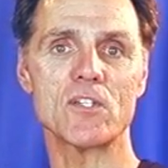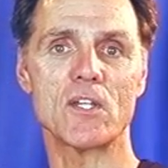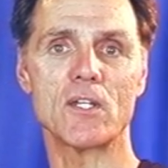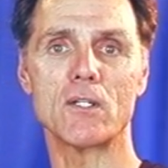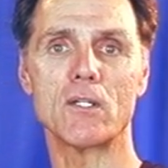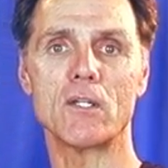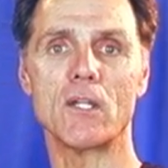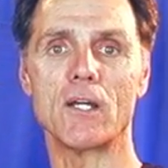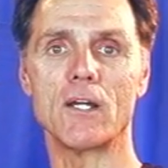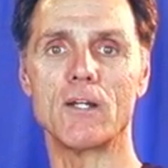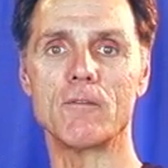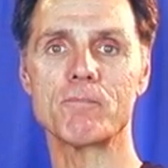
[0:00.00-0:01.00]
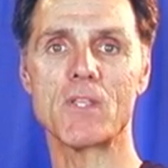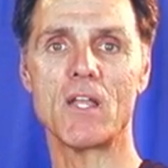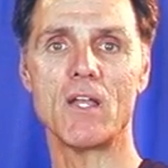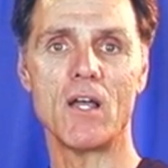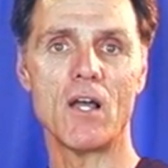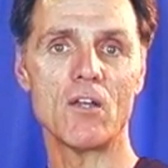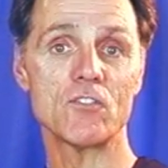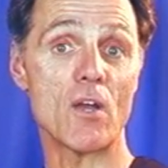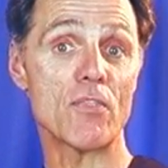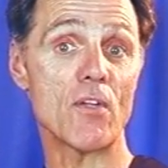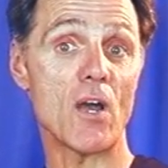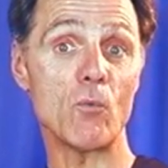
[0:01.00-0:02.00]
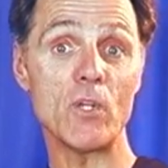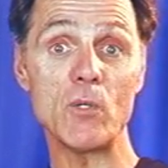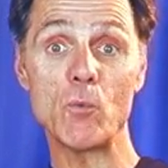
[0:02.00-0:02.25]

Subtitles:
and so I thought we